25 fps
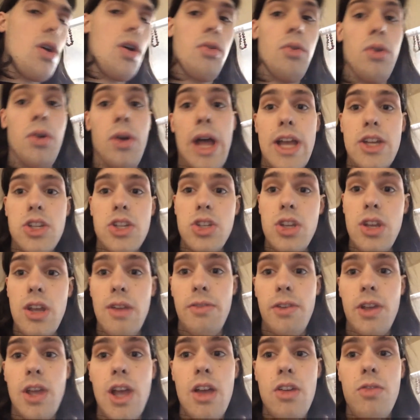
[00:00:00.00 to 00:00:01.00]
Oh, actually,
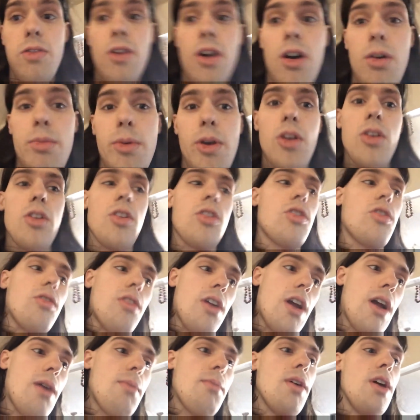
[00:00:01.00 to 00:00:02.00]
if you guys follow me on
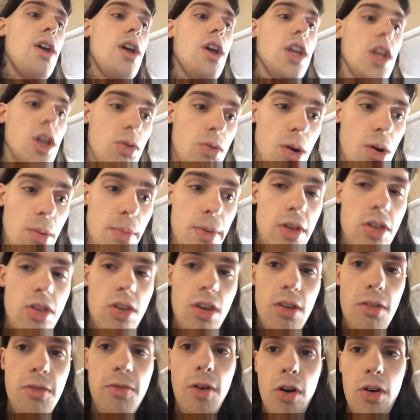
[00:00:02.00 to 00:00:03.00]
Instagram, you will be
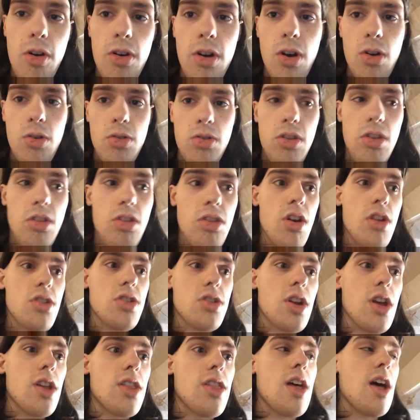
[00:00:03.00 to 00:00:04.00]
seeing photos and
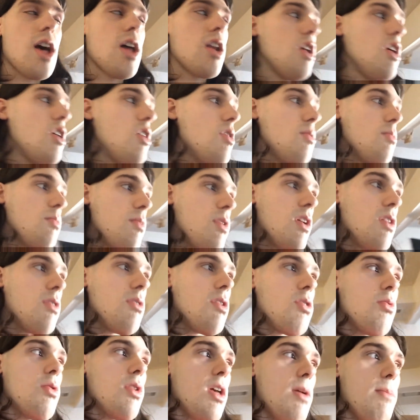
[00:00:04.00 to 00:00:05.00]
such like that. But
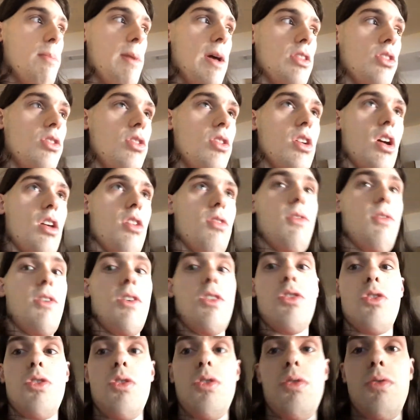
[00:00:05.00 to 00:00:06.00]
anyways, we'll get back to you guys
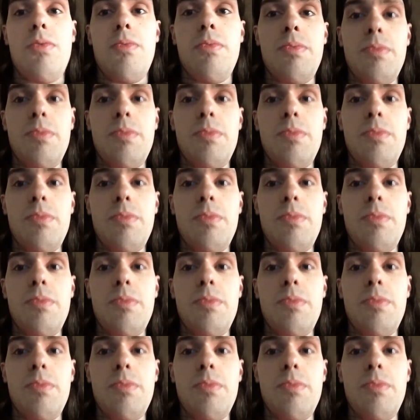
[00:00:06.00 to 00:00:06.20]
very soon.